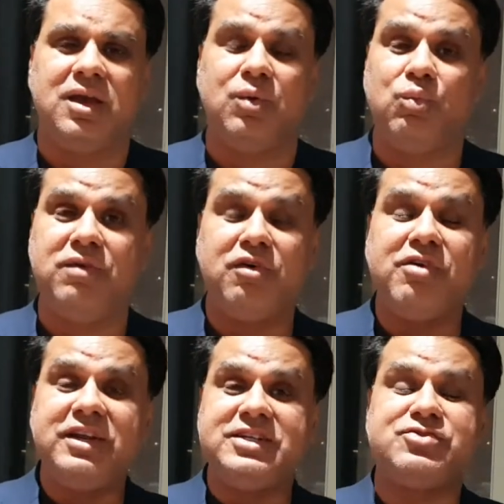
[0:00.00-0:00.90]
We've
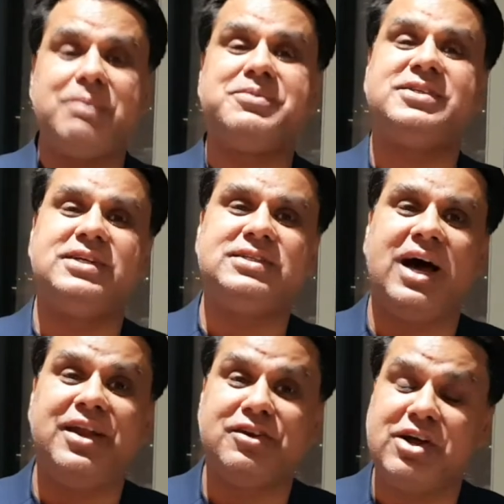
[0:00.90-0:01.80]
already disrupted
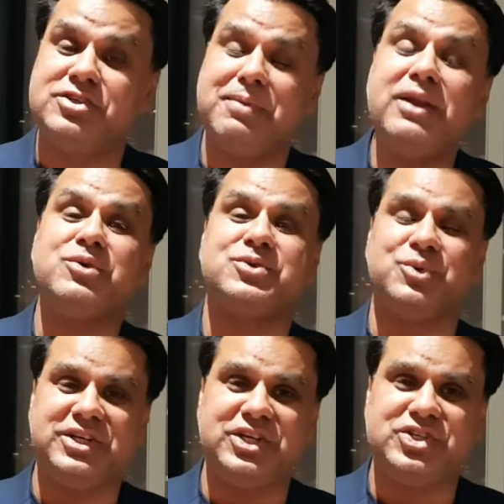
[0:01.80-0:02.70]
undergraduate medical school
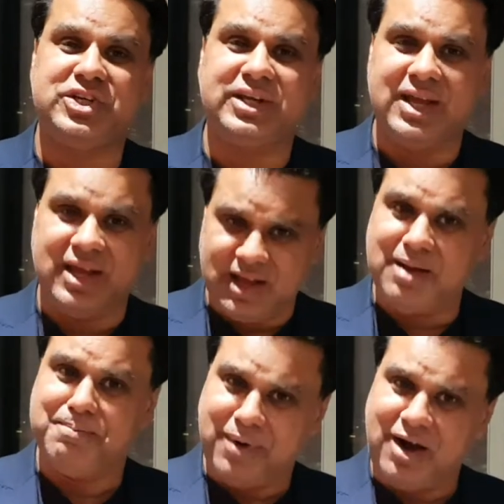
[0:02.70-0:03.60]
teaching
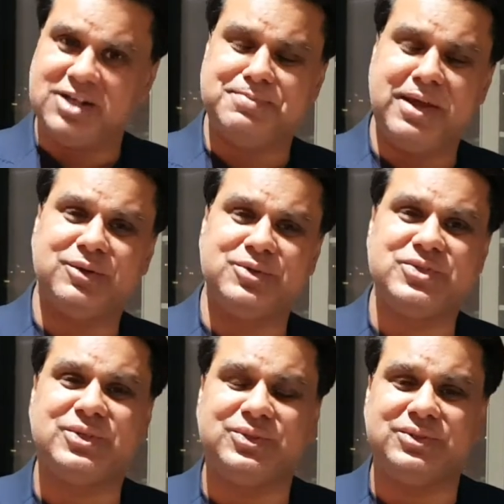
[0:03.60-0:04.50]
at Barts Medical
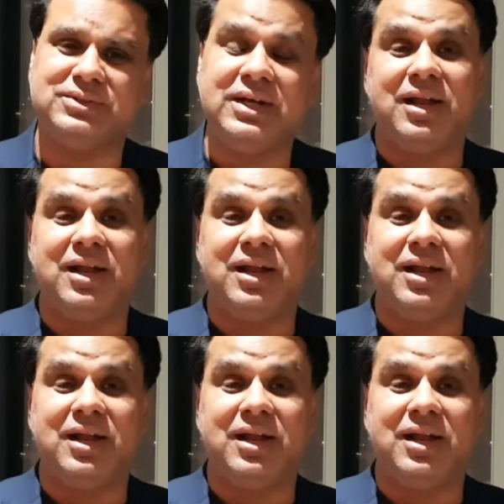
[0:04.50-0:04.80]
School.